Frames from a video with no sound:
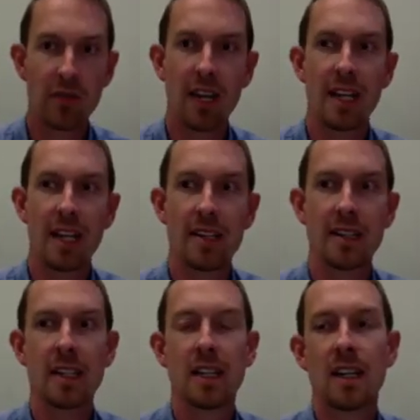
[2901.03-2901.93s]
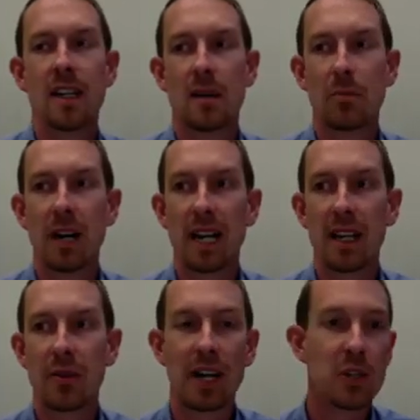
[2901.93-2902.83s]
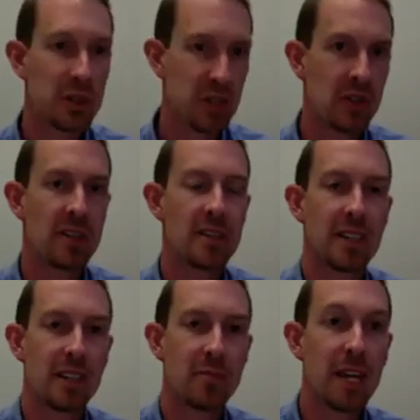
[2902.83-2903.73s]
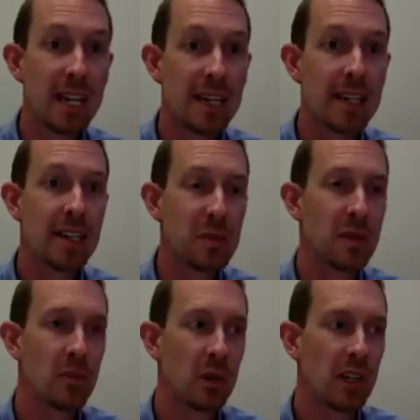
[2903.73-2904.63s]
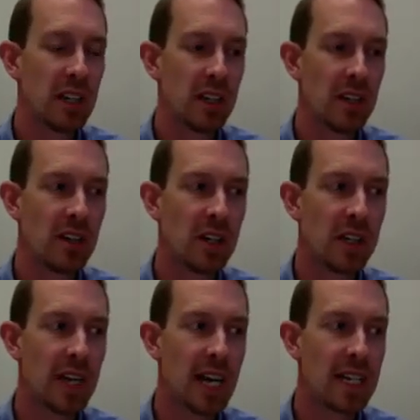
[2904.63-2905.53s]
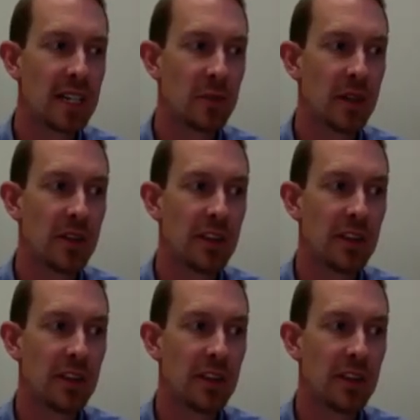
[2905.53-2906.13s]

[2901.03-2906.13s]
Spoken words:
And my graduate student, Megan, has been working on that with